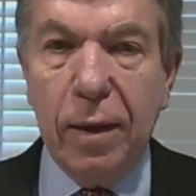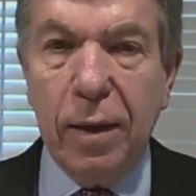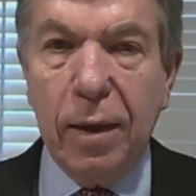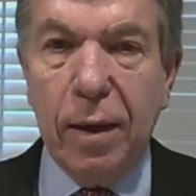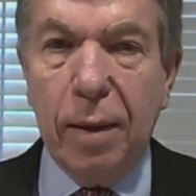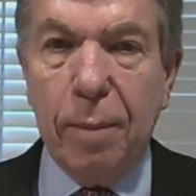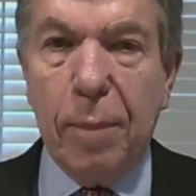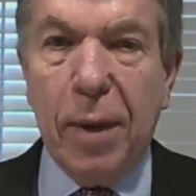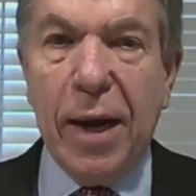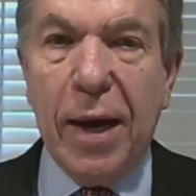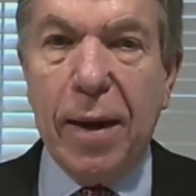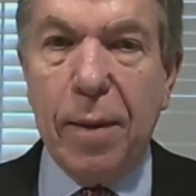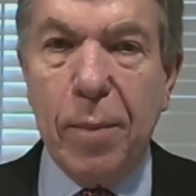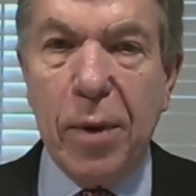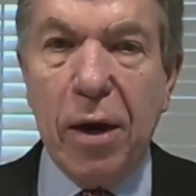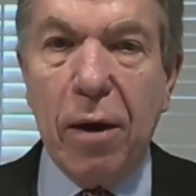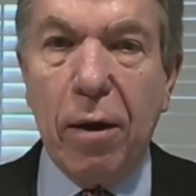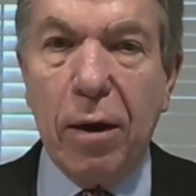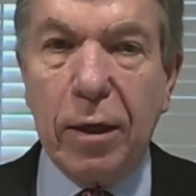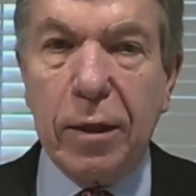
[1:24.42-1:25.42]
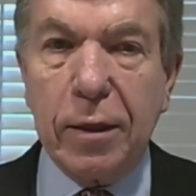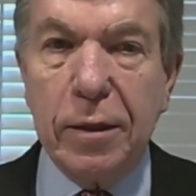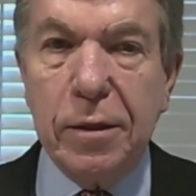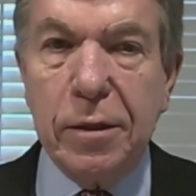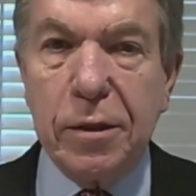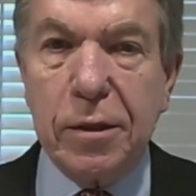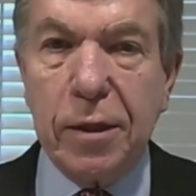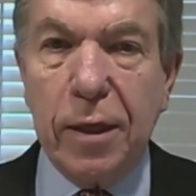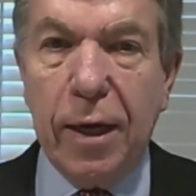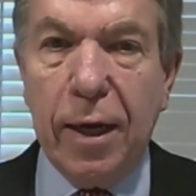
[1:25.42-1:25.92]
uh, by
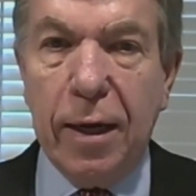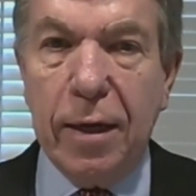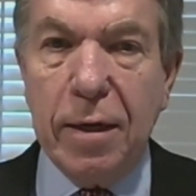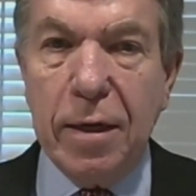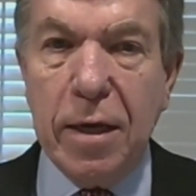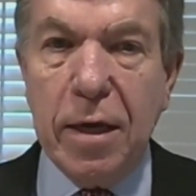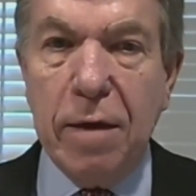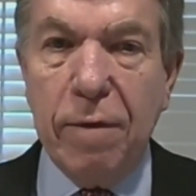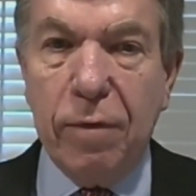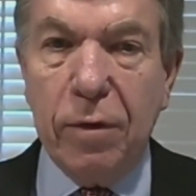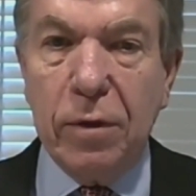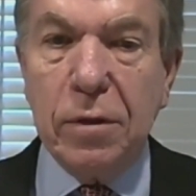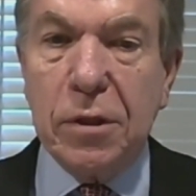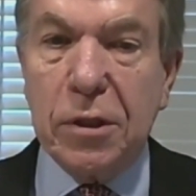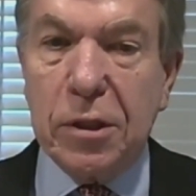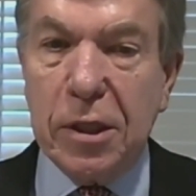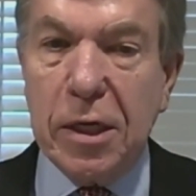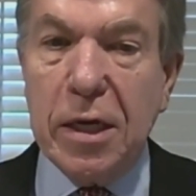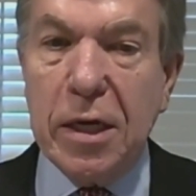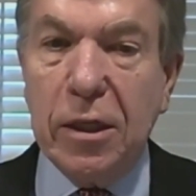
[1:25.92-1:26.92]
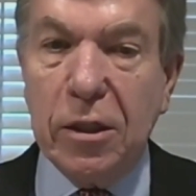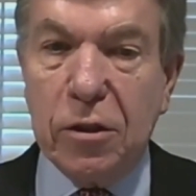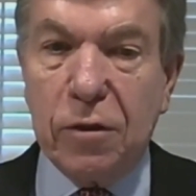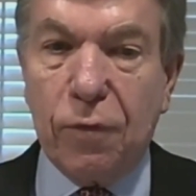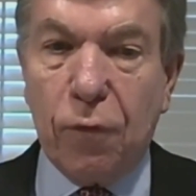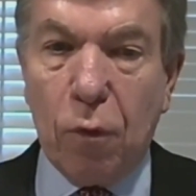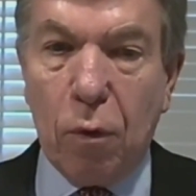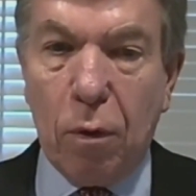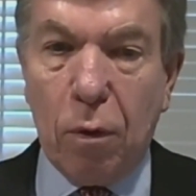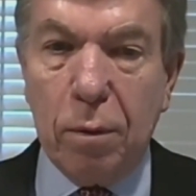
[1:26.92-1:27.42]
Americans and even seized
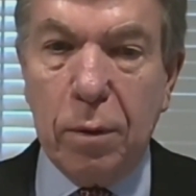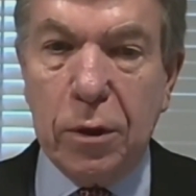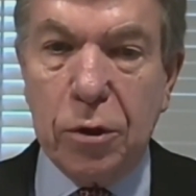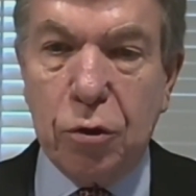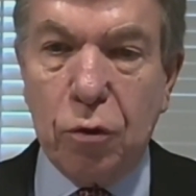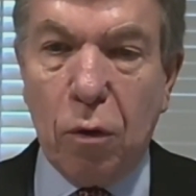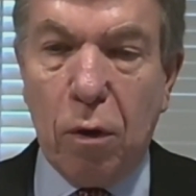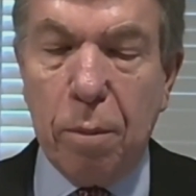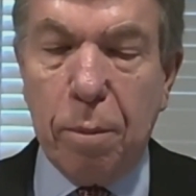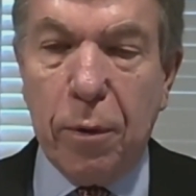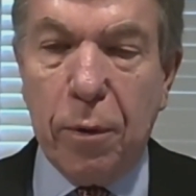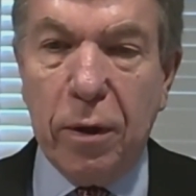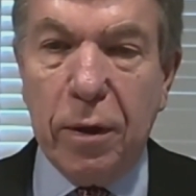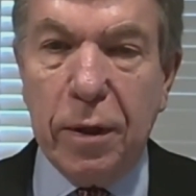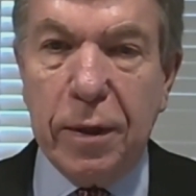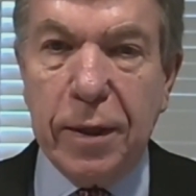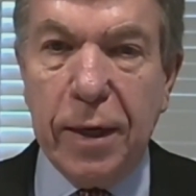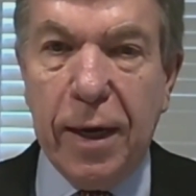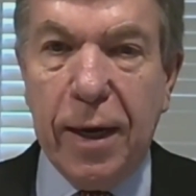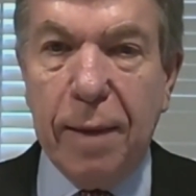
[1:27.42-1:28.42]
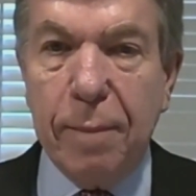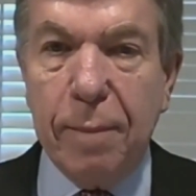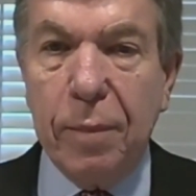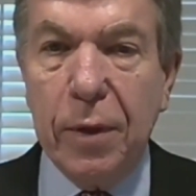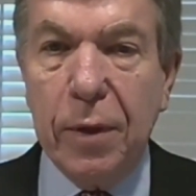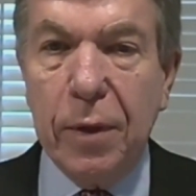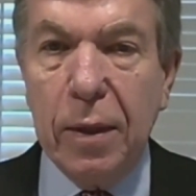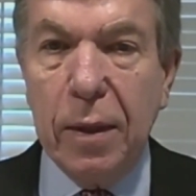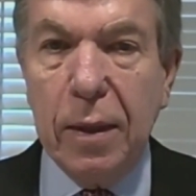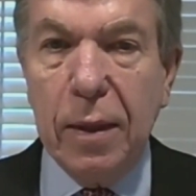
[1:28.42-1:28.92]
for a short period of time
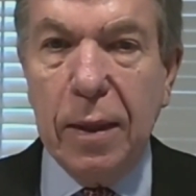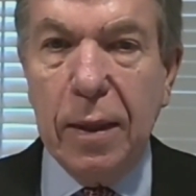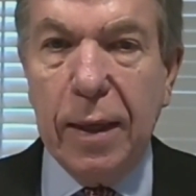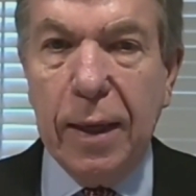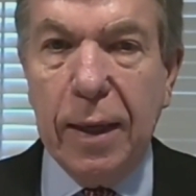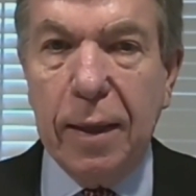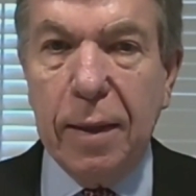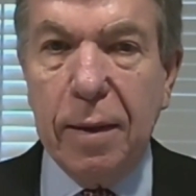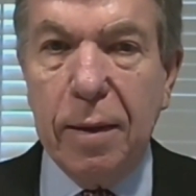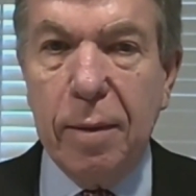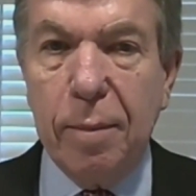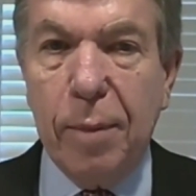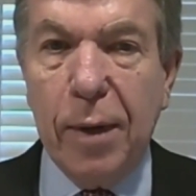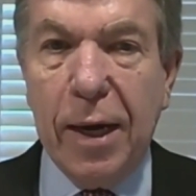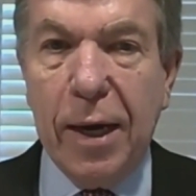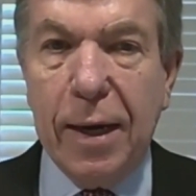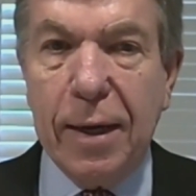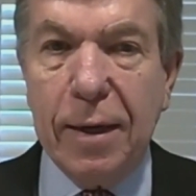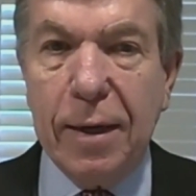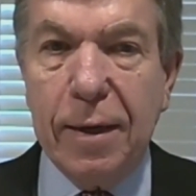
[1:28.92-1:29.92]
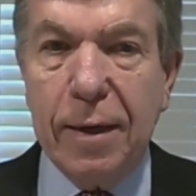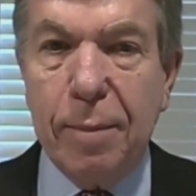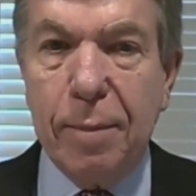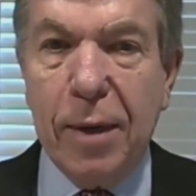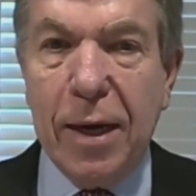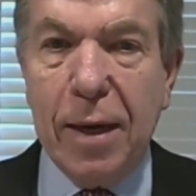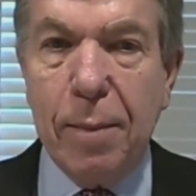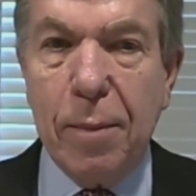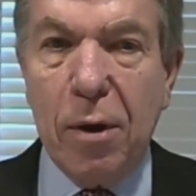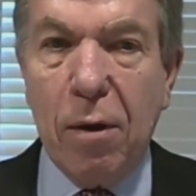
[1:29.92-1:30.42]
uh, by uh,
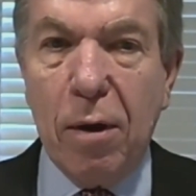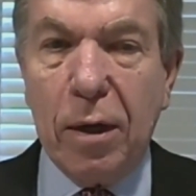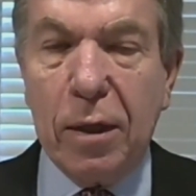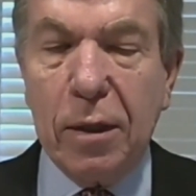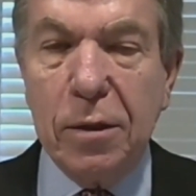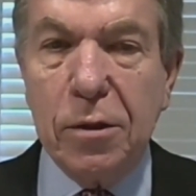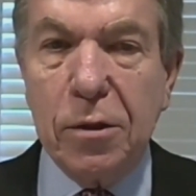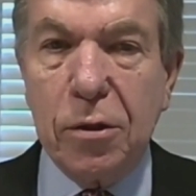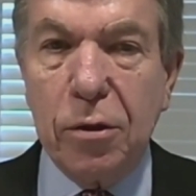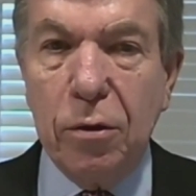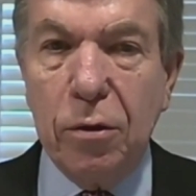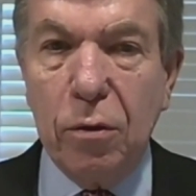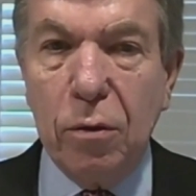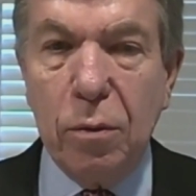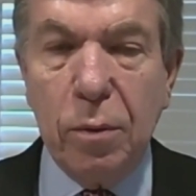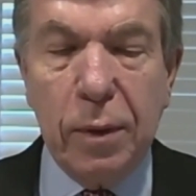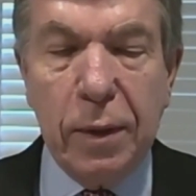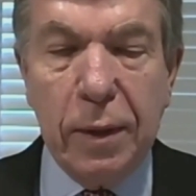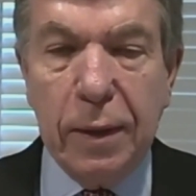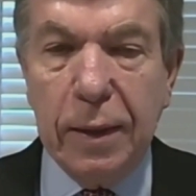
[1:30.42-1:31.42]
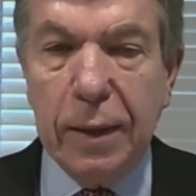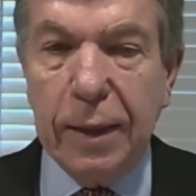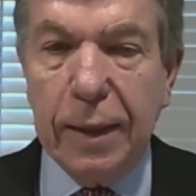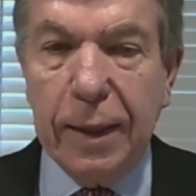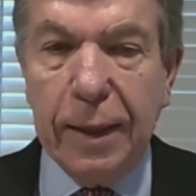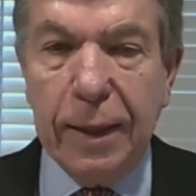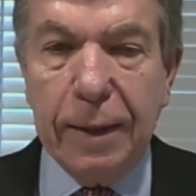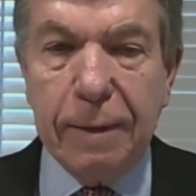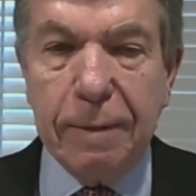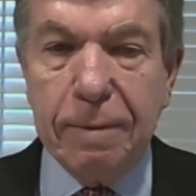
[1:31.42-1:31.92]
by Americans who
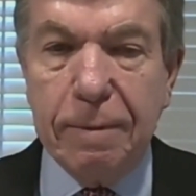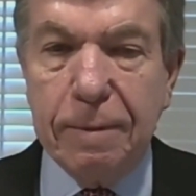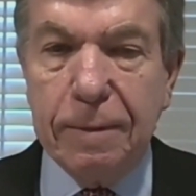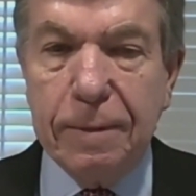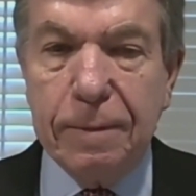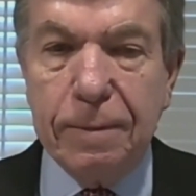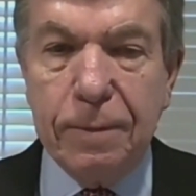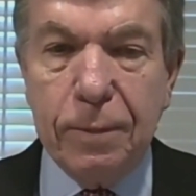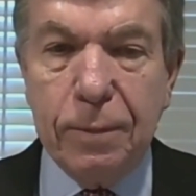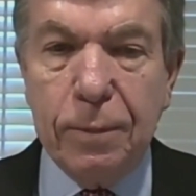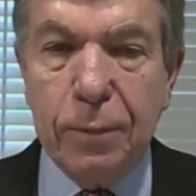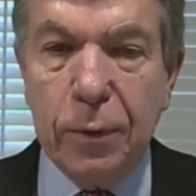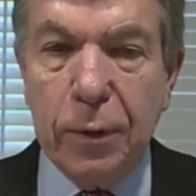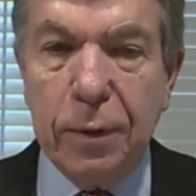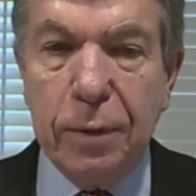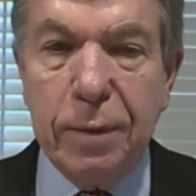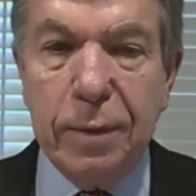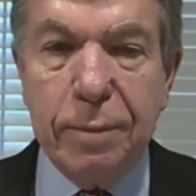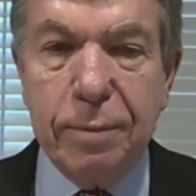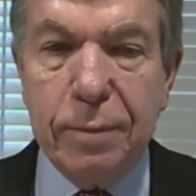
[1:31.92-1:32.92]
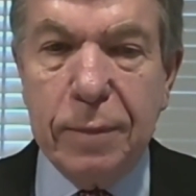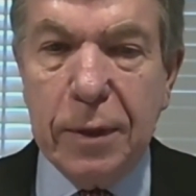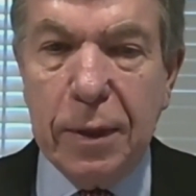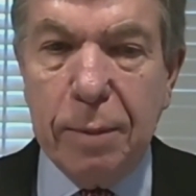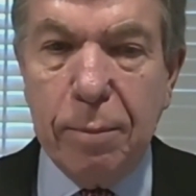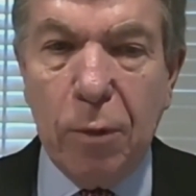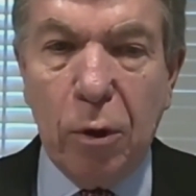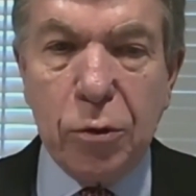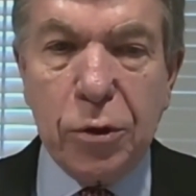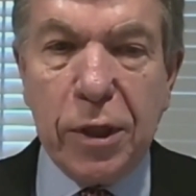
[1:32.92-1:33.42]
uh, would,
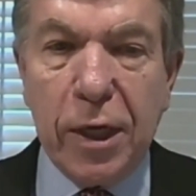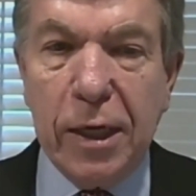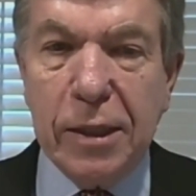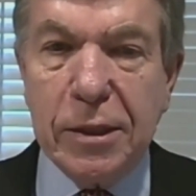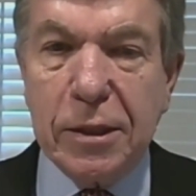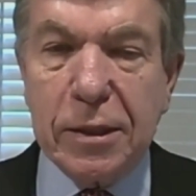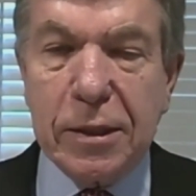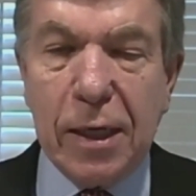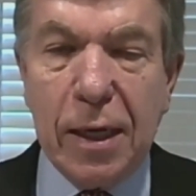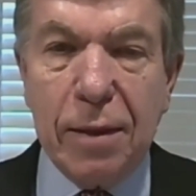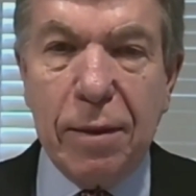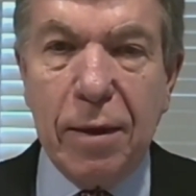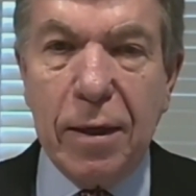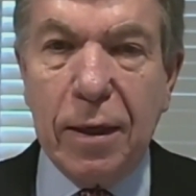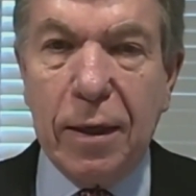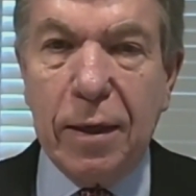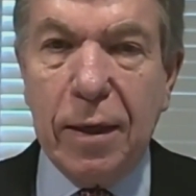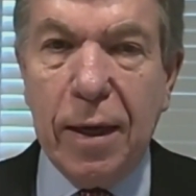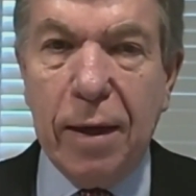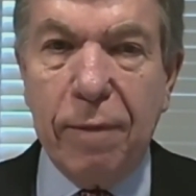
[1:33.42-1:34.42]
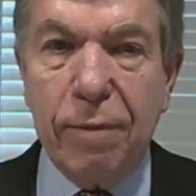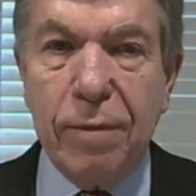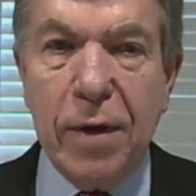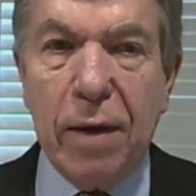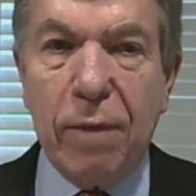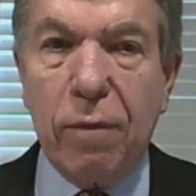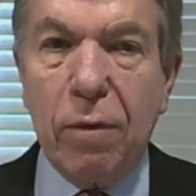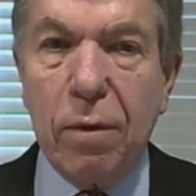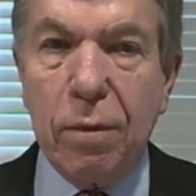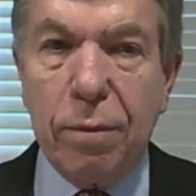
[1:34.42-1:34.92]
in most cases, I think, have
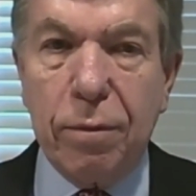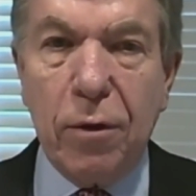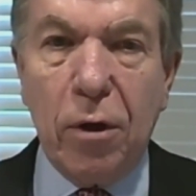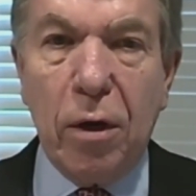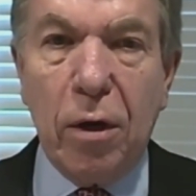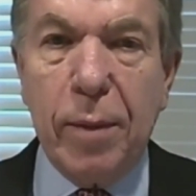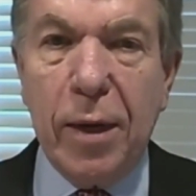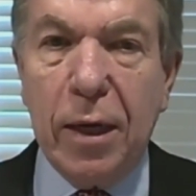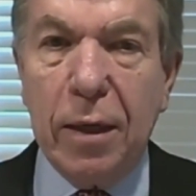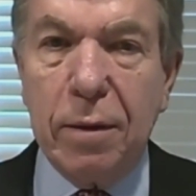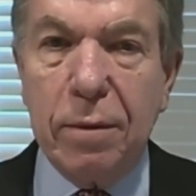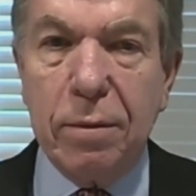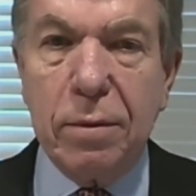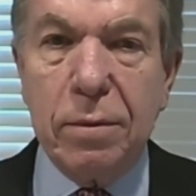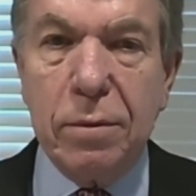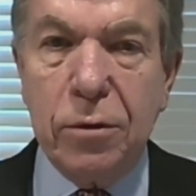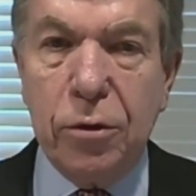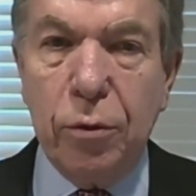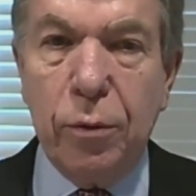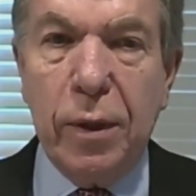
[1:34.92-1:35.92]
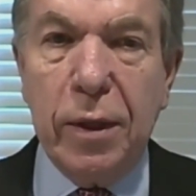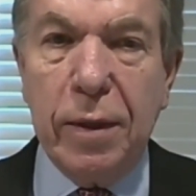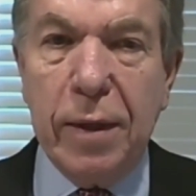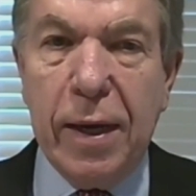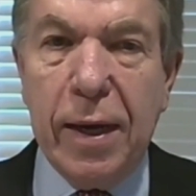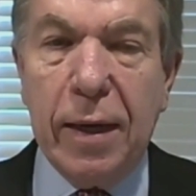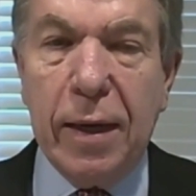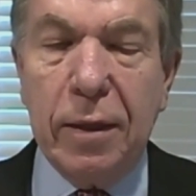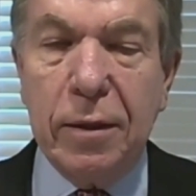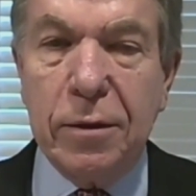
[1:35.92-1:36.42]
never thought about doing
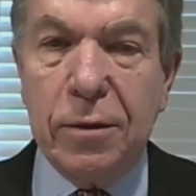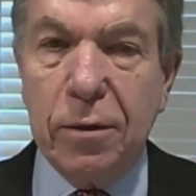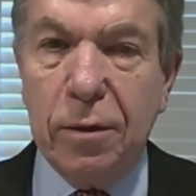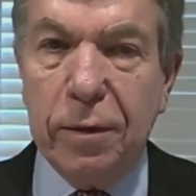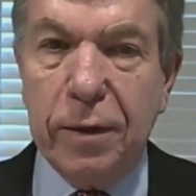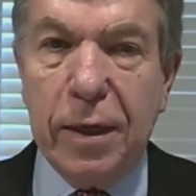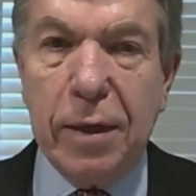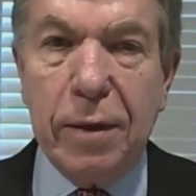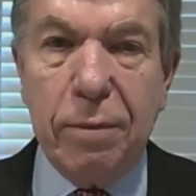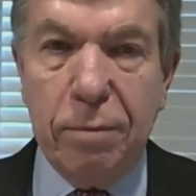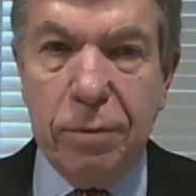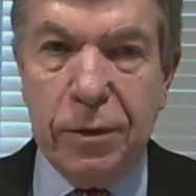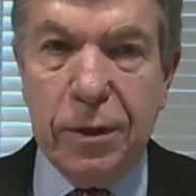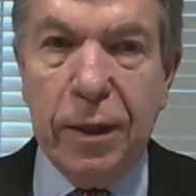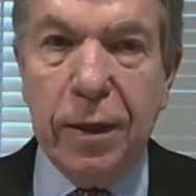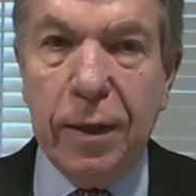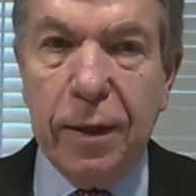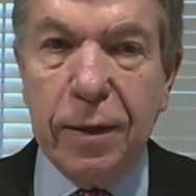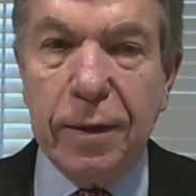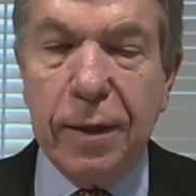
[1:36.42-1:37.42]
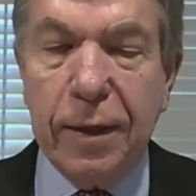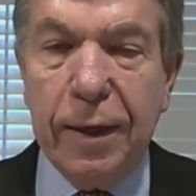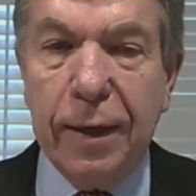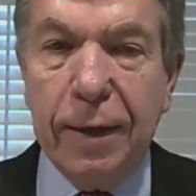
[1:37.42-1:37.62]
that until they did it.